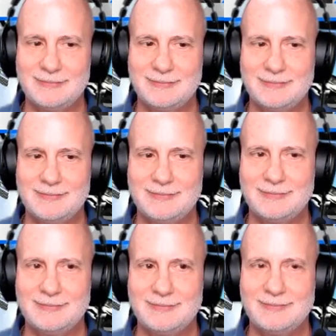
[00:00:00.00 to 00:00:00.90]

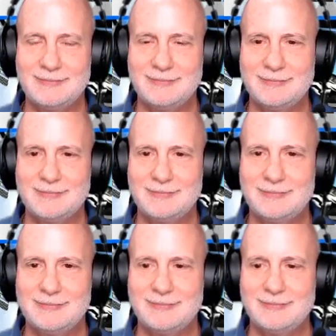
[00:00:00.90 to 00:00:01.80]

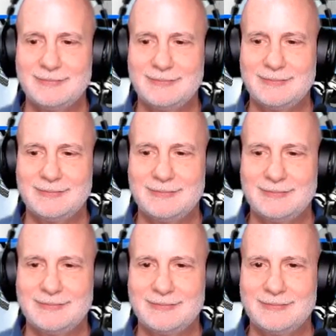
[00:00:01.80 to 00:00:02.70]

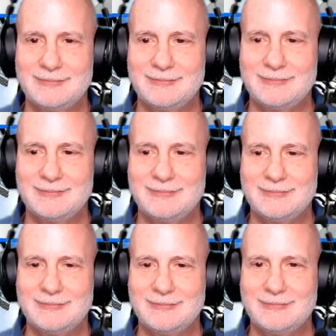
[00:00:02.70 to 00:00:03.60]

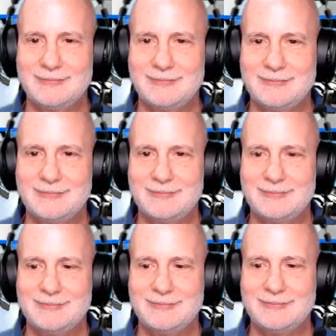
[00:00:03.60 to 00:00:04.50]

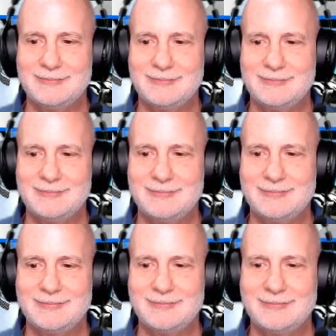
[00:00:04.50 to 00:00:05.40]

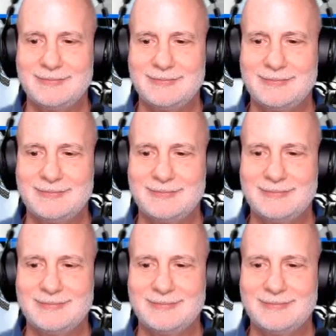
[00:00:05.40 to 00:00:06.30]

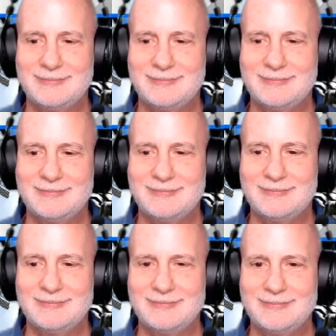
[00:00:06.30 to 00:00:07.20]

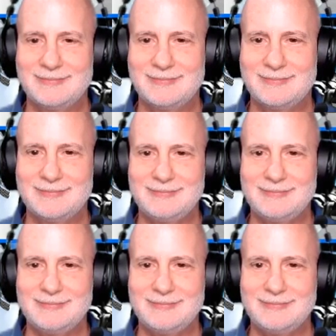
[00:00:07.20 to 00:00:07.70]
The person shown says nothing.